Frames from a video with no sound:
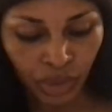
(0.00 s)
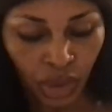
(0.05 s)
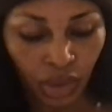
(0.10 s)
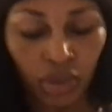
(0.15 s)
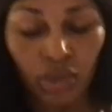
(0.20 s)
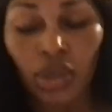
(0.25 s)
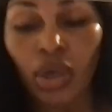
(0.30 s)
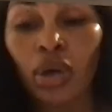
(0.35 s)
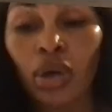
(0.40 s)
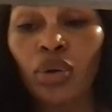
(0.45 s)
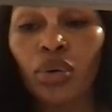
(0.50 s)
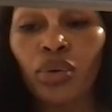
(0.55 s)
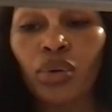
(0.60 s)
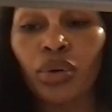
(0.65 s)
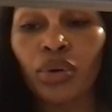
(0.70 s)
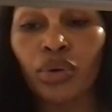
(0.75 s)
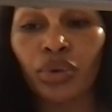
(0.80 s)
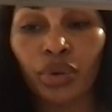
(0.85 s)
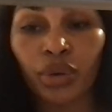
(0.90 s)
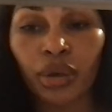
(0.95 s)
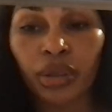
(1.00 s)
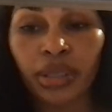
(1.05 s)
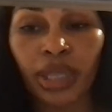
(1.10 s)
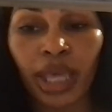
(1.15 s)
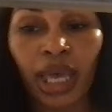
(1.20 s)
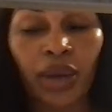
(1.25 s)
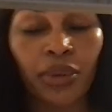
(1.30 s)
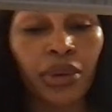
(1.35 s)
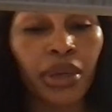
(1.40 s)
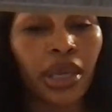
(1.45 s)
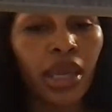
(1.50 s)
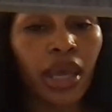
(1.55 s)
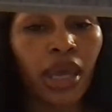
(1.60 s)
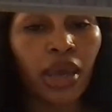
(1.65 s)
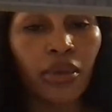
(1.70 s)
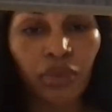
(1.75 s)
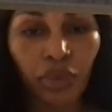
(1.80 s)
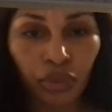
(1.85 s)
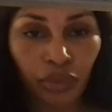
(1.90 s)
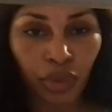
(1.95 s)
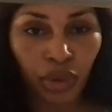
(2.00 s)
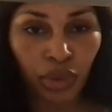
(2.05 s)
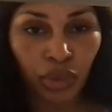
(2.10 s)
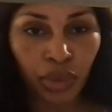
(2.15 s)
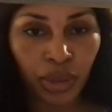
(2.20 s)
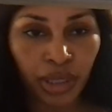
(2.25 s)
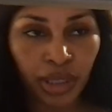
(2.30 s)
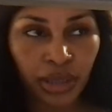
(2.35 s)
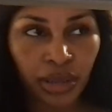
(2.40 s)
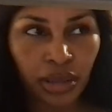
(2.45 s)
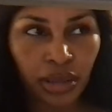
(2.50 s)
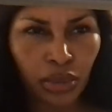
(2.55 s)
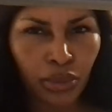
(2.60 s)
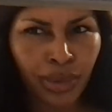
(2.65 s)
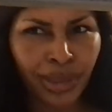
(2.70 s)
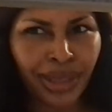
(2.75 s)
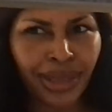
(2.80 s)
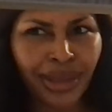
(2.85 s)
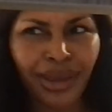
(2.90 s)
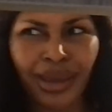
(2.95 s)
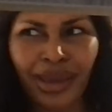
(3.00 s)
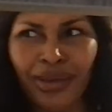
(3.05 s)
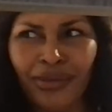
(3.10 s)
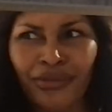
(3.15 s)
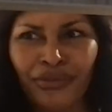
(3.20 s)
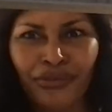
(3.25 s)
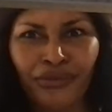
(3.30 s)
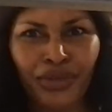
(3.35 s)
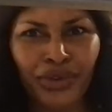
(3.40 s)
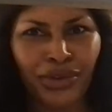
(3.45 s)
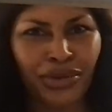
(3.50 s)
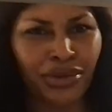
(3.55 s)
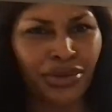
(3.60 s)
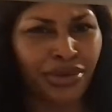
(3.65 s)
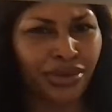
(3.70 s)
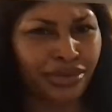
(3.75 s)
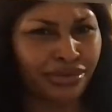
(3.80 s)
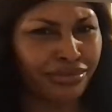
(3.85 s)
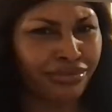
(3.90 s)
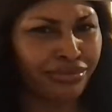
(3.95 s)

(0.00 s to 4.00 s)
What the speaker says: no girl that I would ever roll with would ever